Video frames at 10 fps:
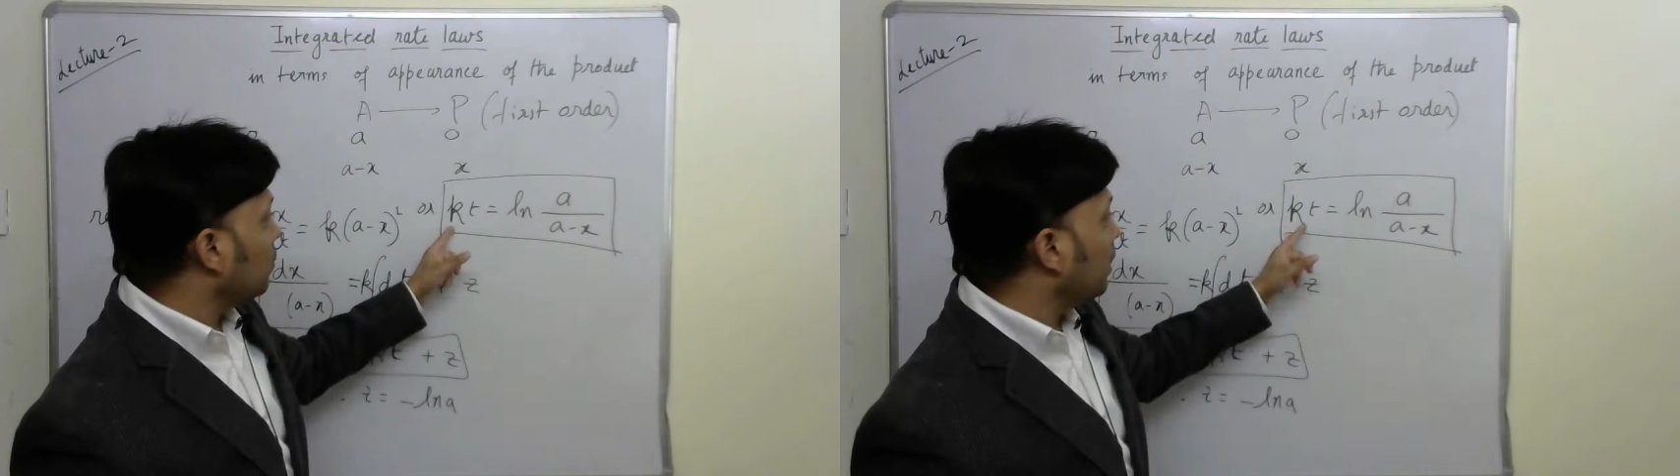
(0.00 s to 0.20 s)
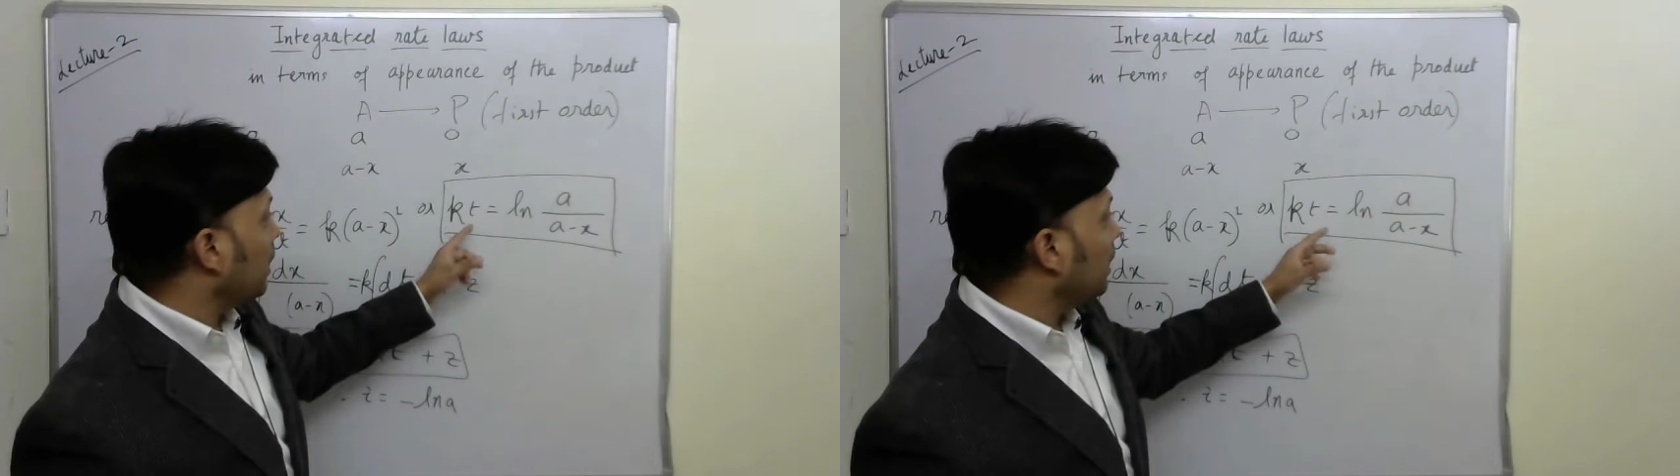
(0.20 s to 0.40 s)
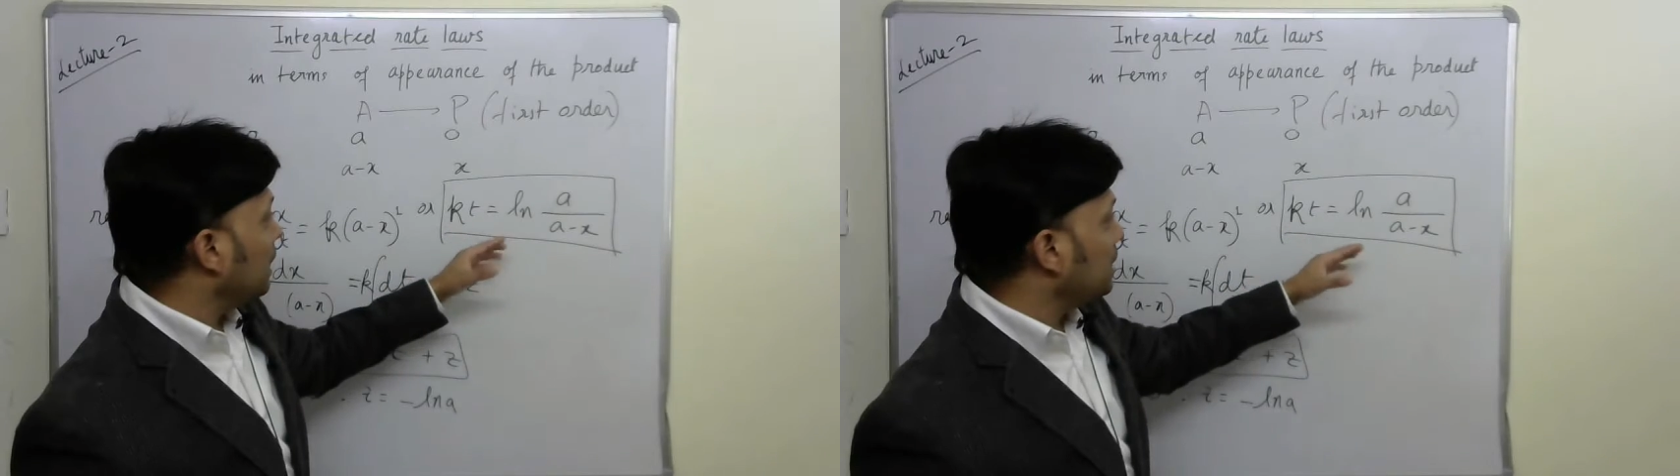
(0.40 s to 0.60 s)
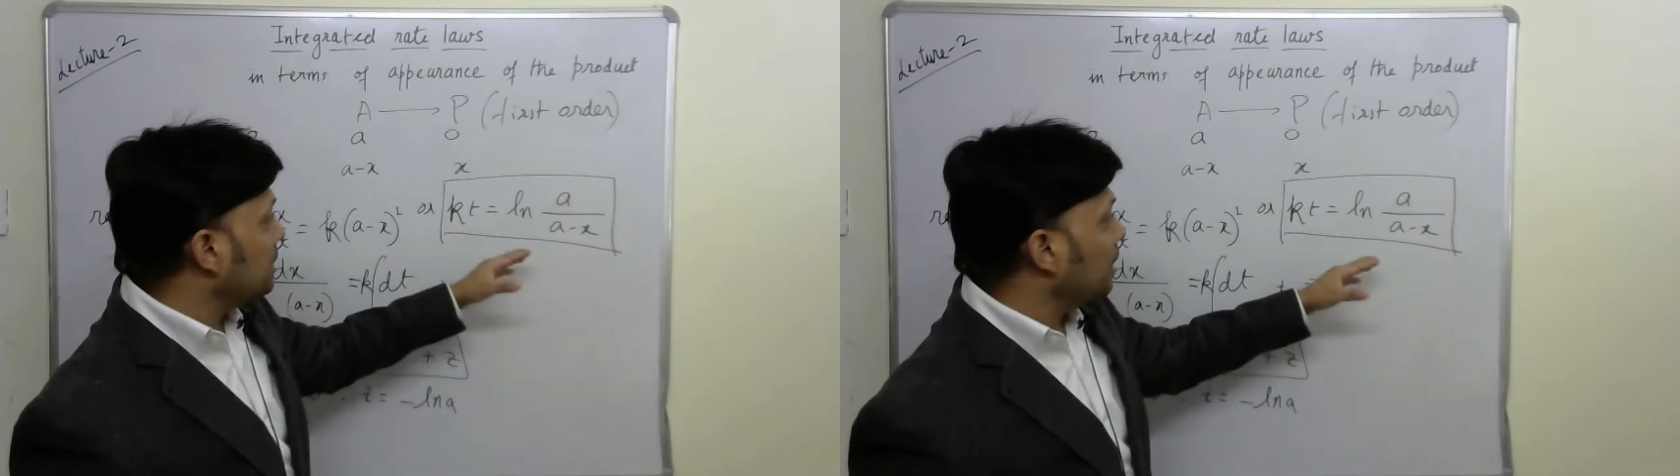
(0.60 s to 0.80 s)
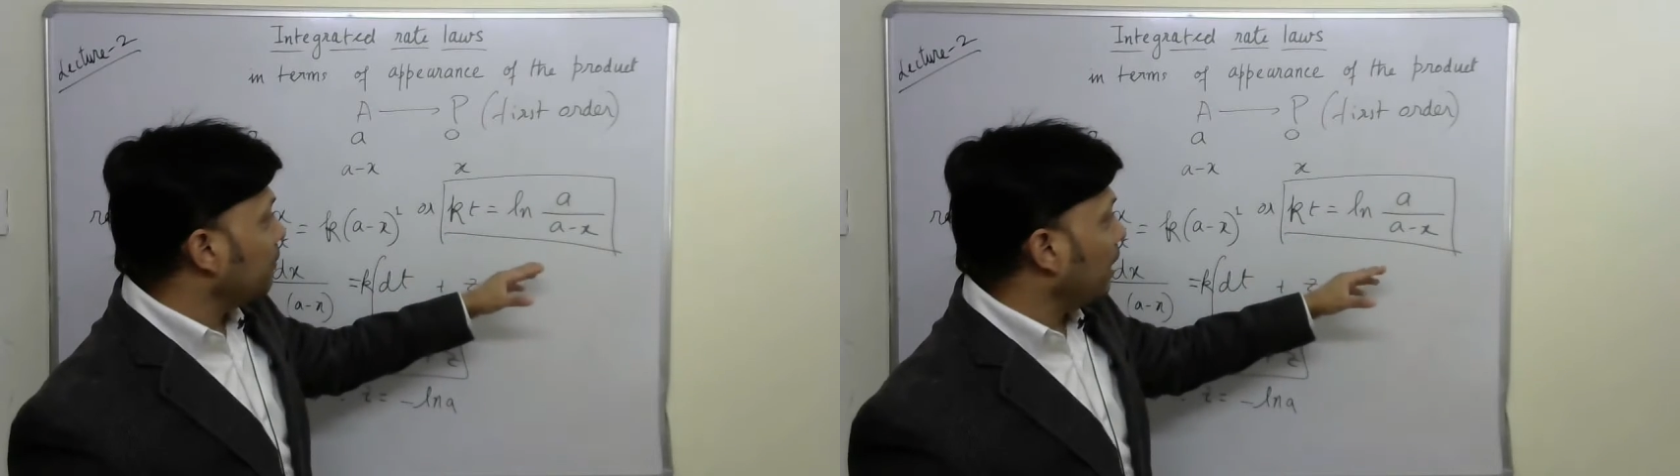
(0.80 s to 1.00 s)
we can
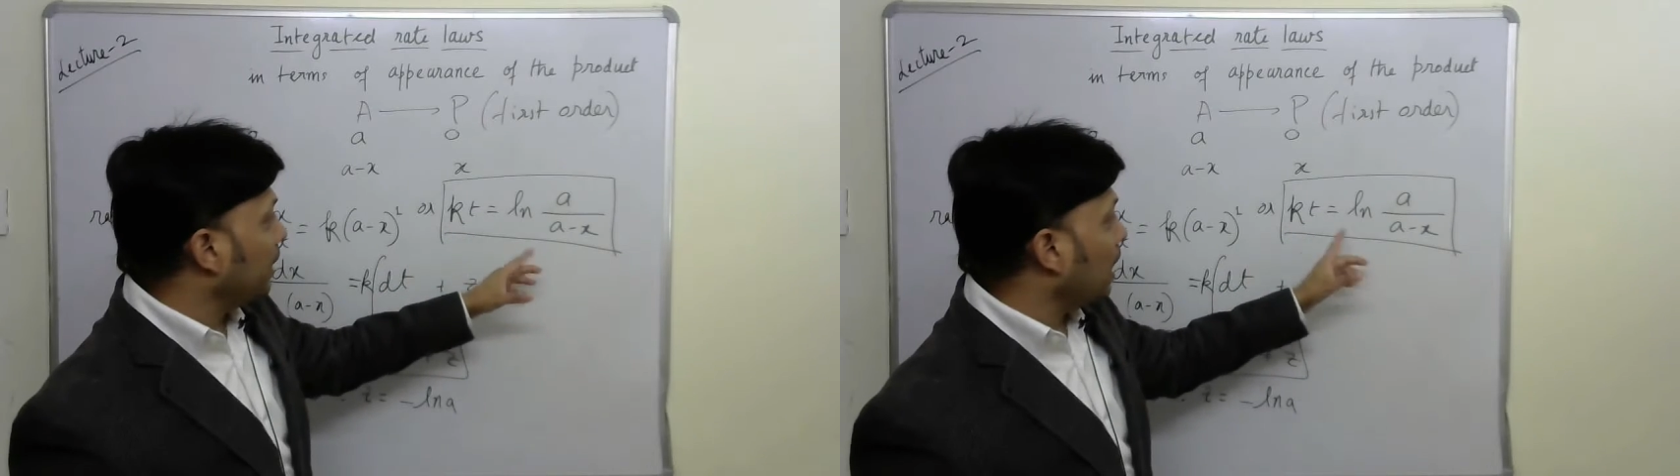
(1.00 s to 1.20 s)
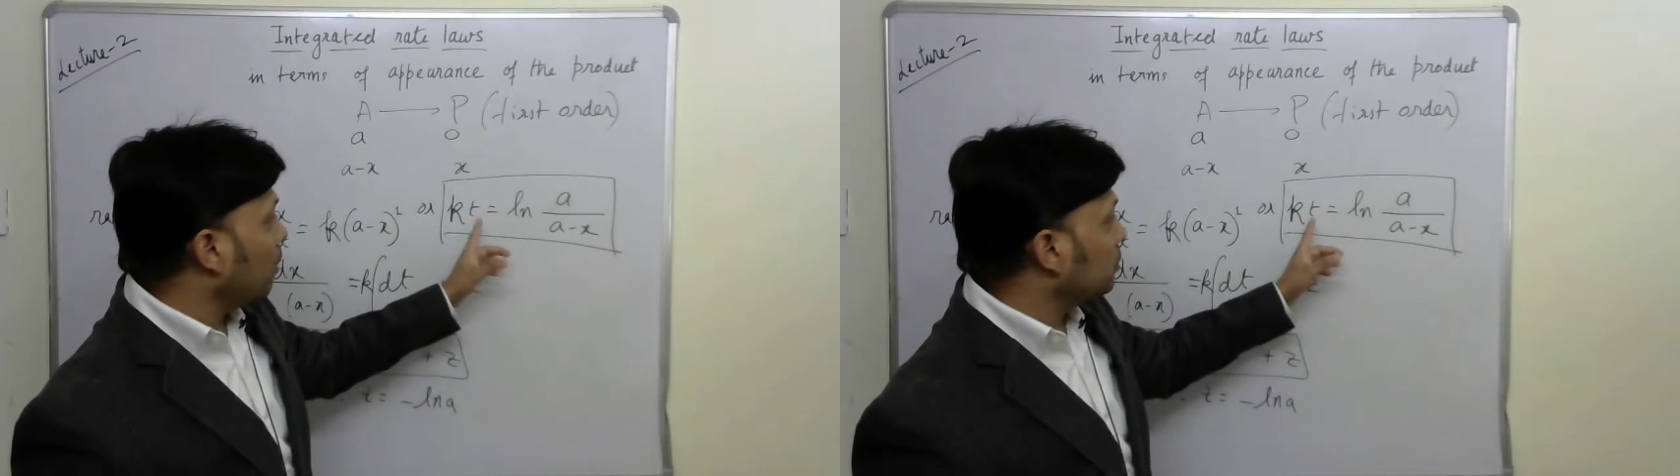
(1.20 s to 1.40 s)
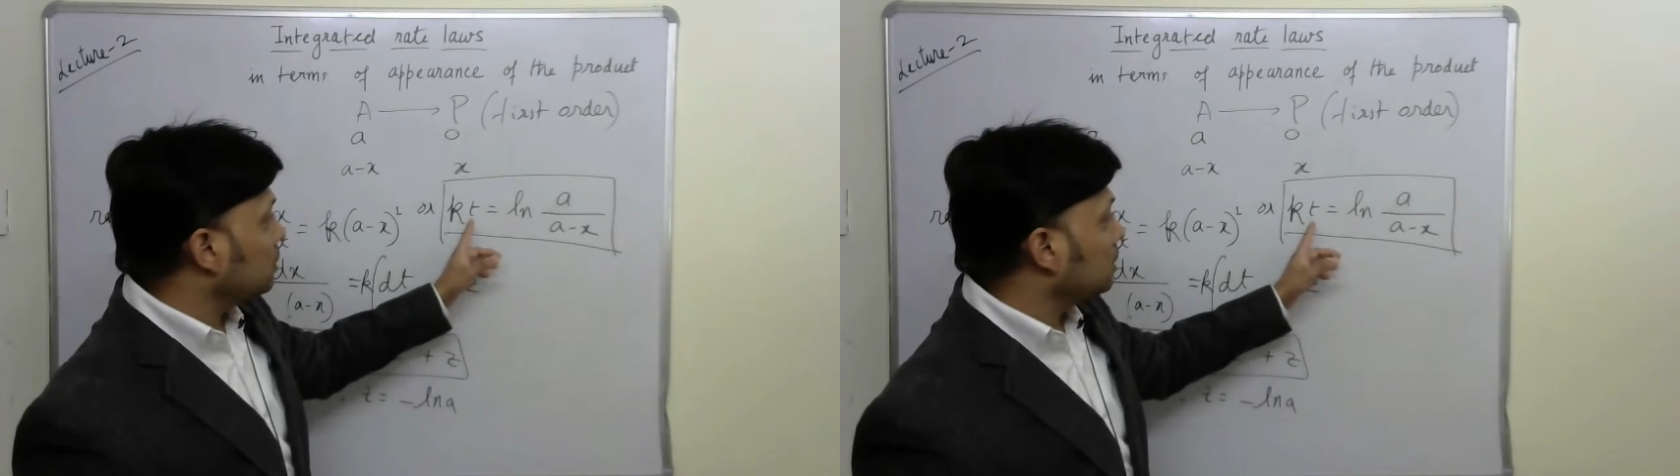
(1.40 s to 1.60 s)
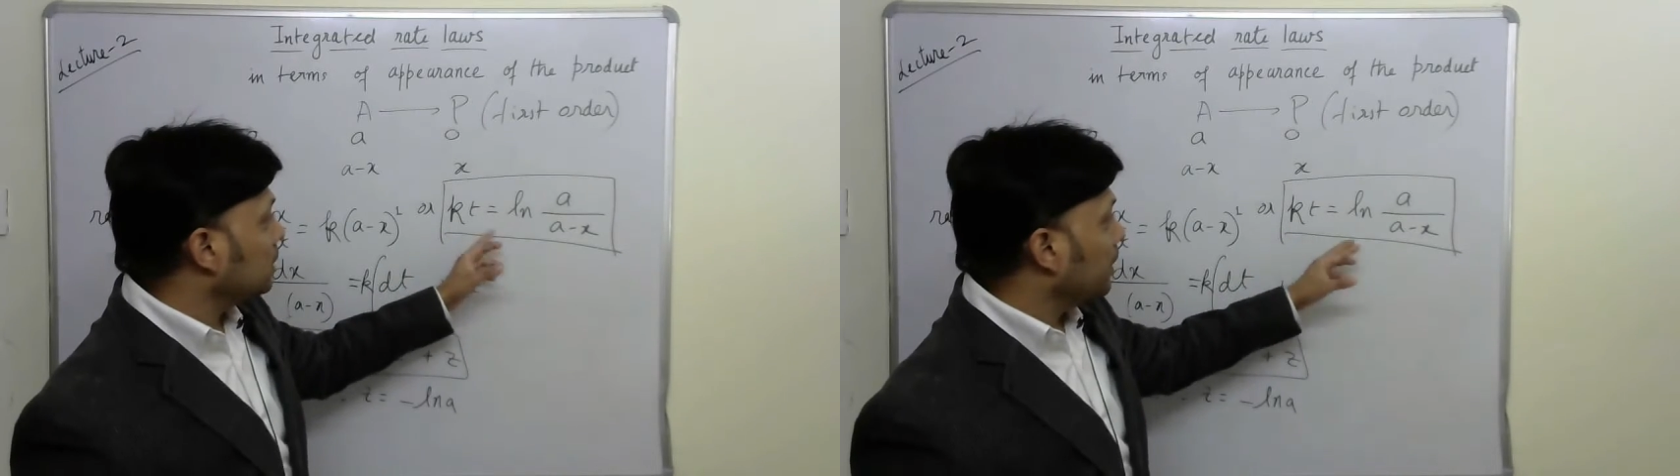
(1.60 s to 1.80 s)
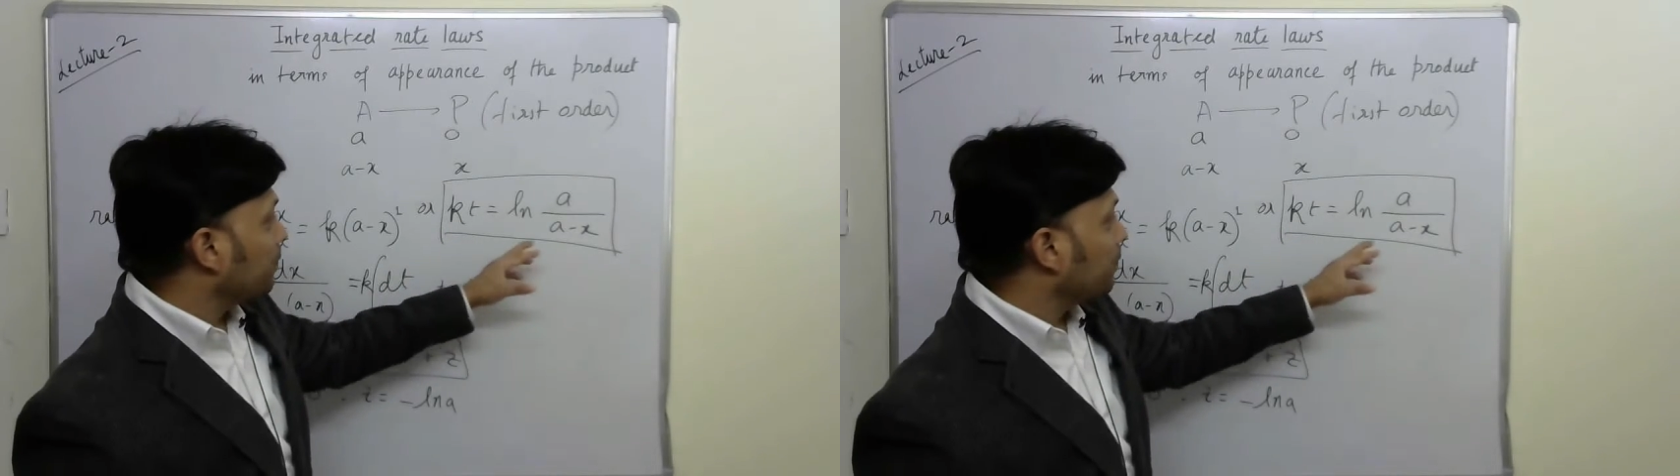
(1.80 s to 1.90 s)
easily find out